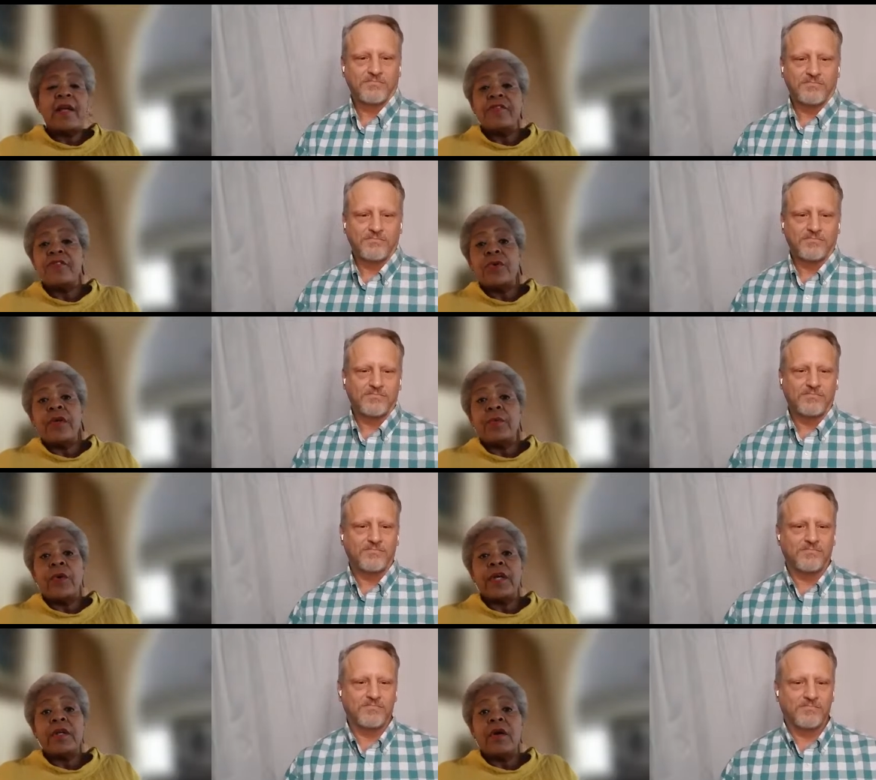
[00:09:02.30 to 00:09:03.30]
Speaker 1: else is doing
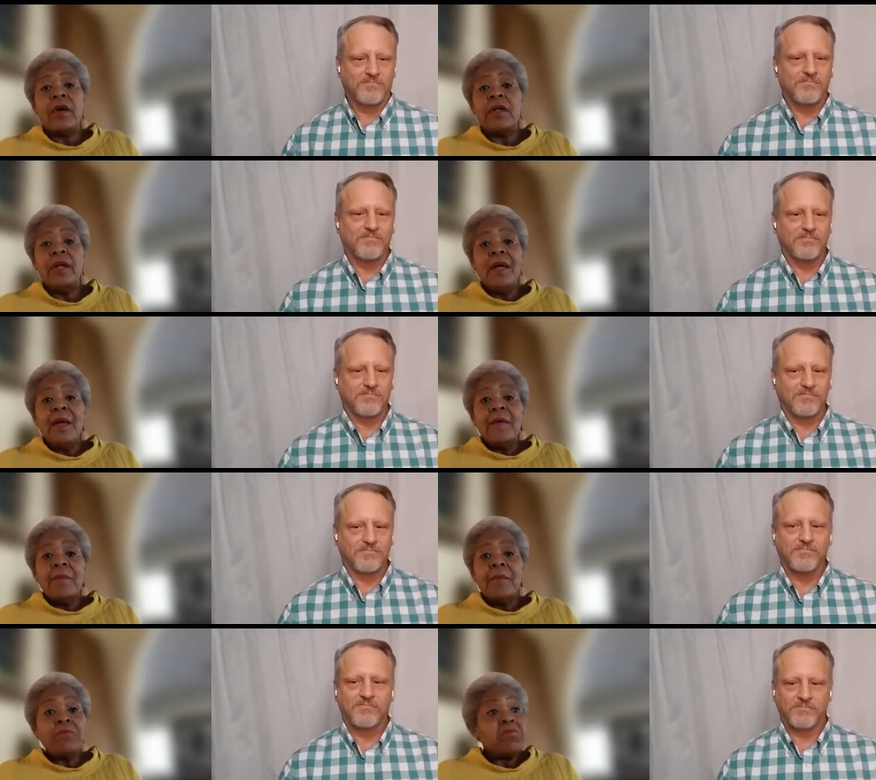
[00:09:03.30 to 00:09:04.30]
working on.
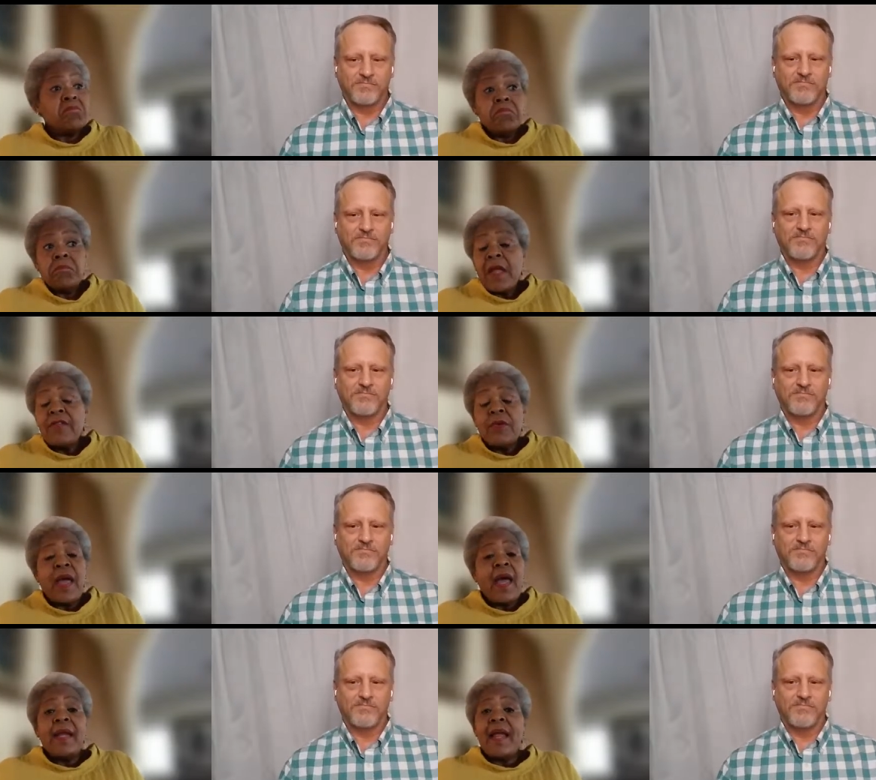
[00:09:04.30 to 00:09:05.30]
But that's
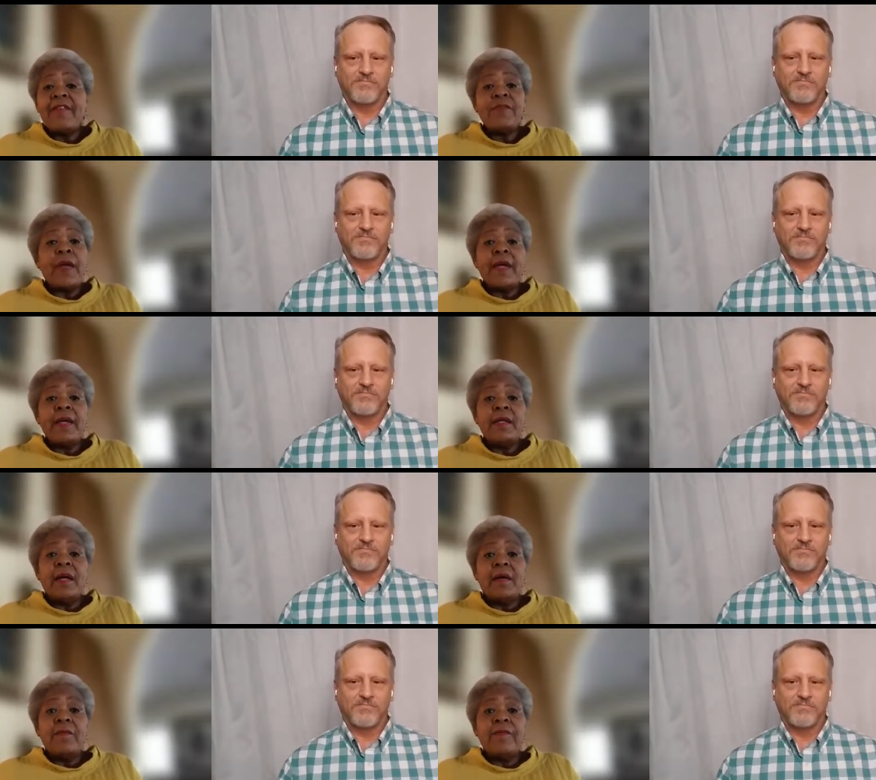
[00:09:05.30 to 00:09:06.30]
okay. That's the way
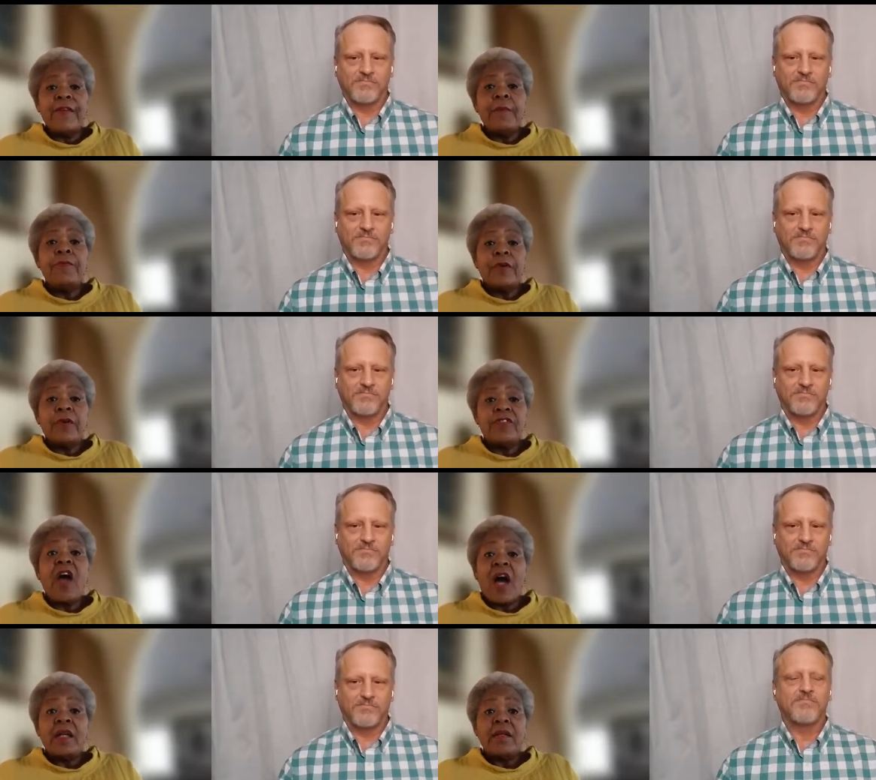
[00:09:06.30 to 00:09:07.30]
um, films are
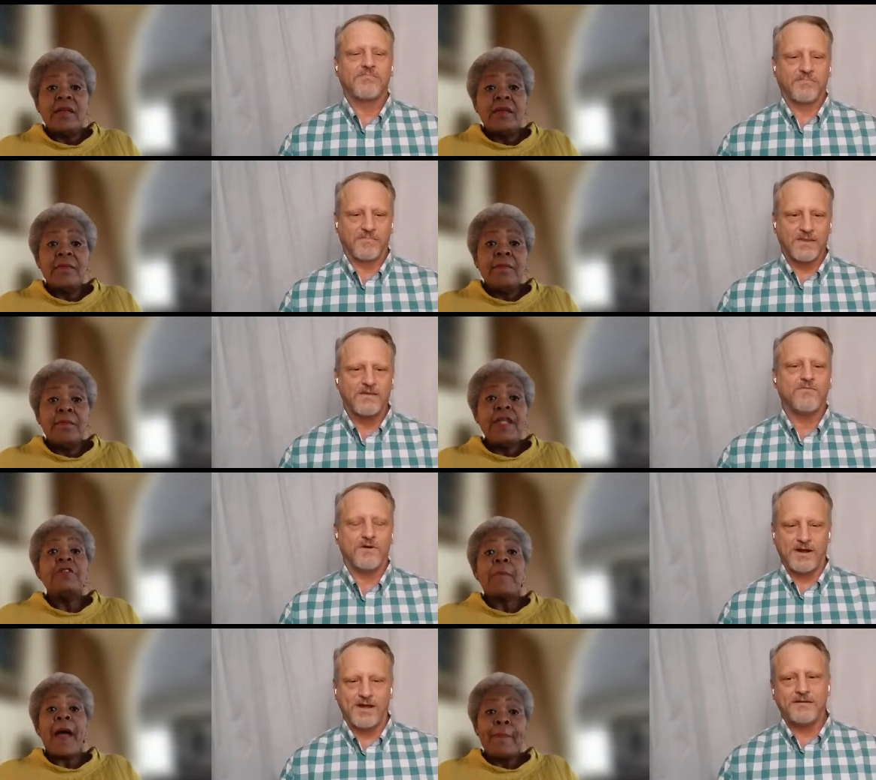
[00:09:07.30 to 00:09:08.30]
shot,
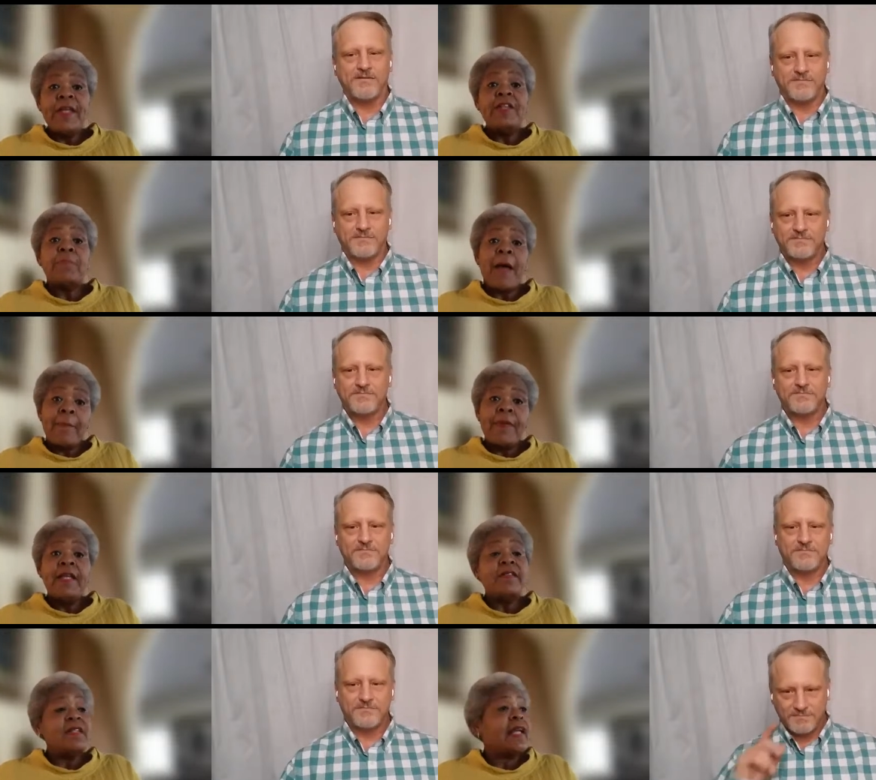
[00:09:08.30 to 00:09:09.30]
piece right. by piece by
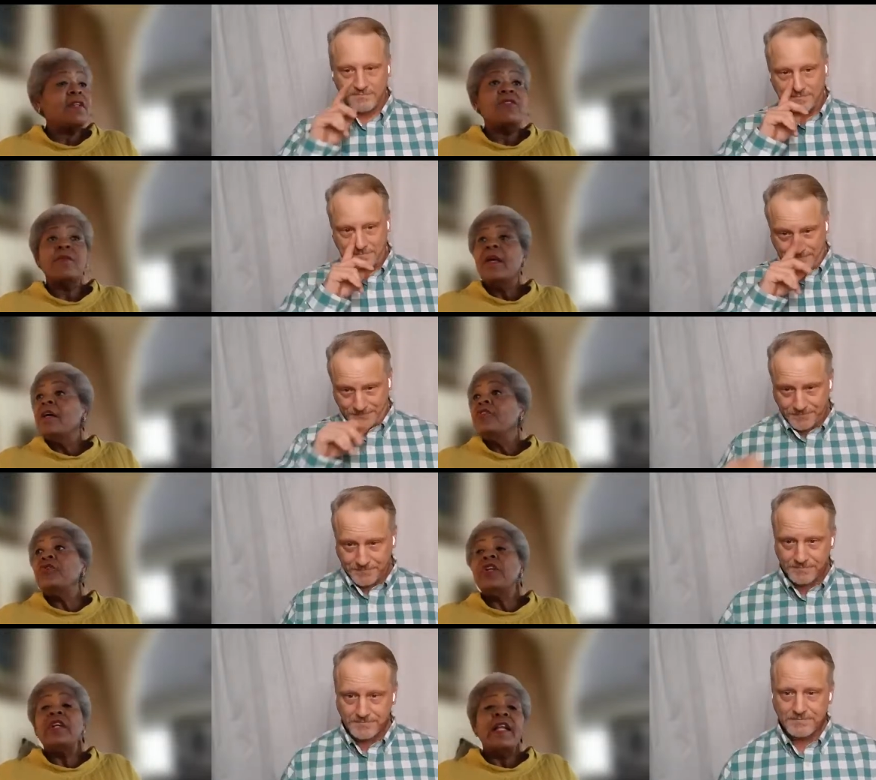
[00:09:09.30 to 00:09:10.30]
piece, and they can
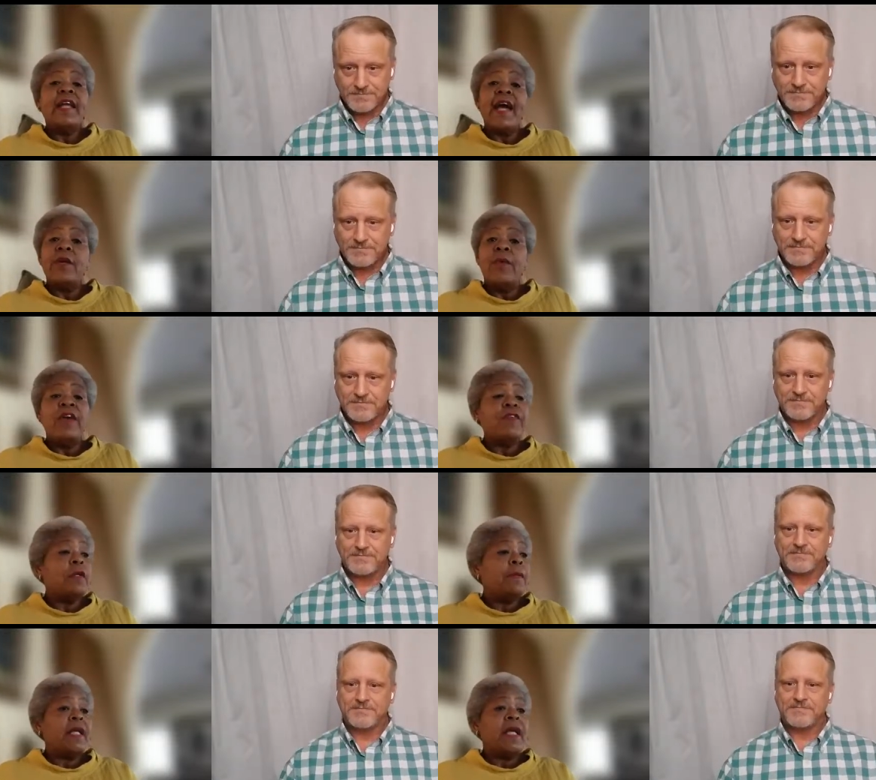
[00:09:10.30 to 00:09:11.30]
shoot it any kind of way from the
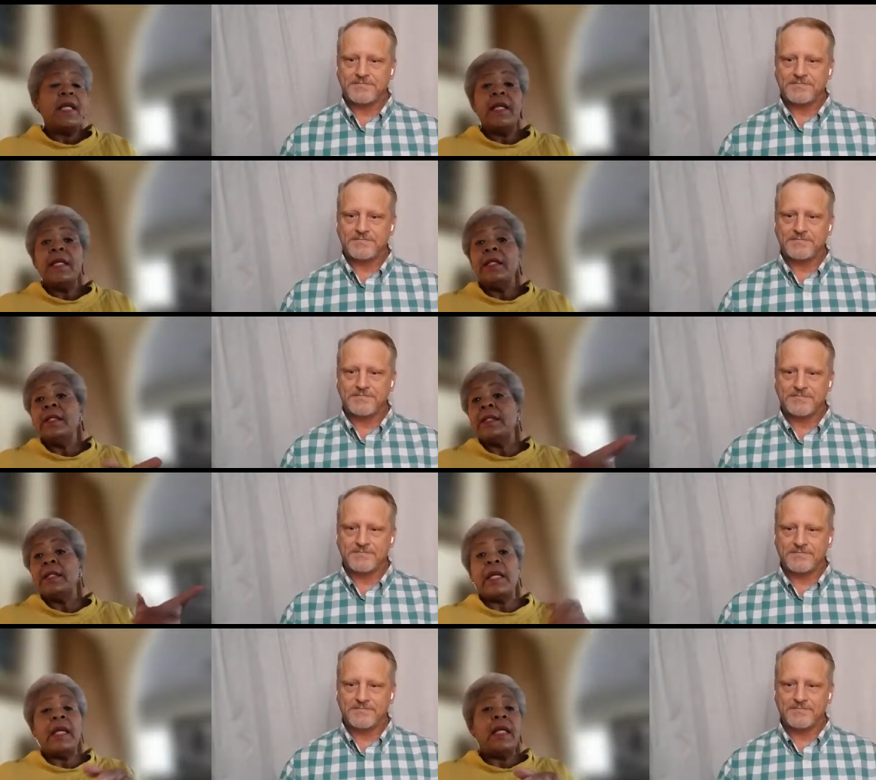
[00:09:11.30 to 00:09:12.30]
beginning to
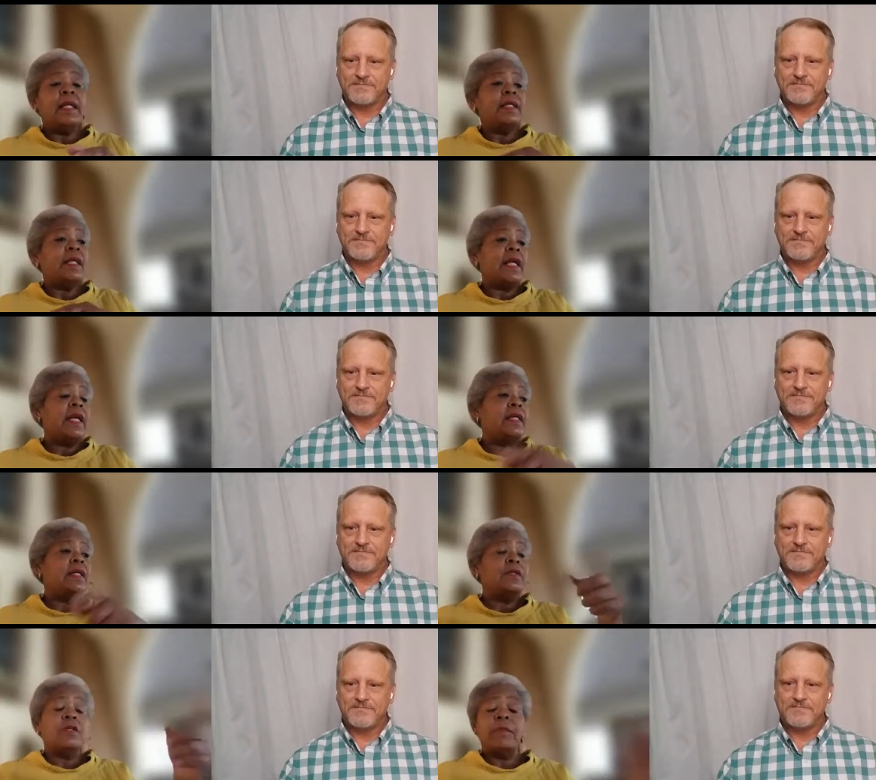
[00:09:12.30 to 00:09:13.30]
the end to the
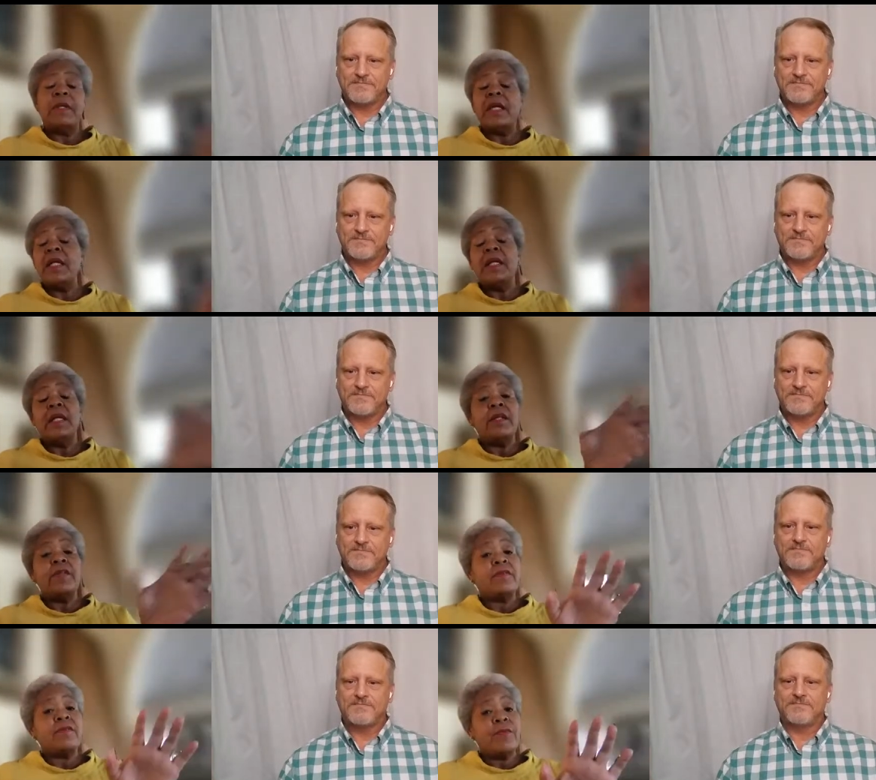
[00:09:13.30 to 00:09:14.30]
end to the beginning.
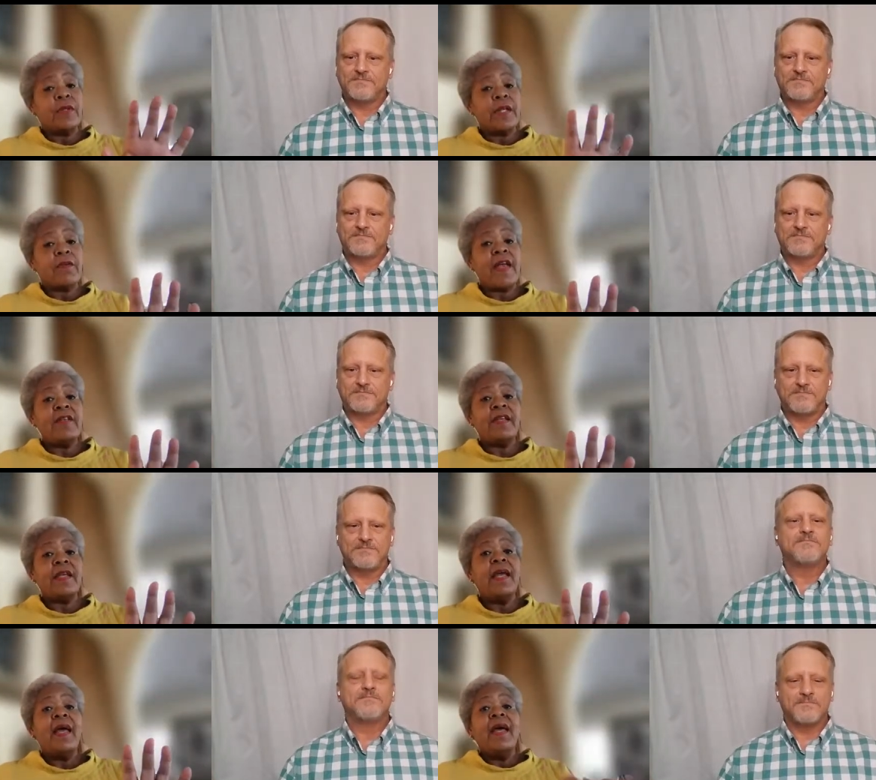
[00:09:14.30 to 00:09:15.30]
It's really crazy,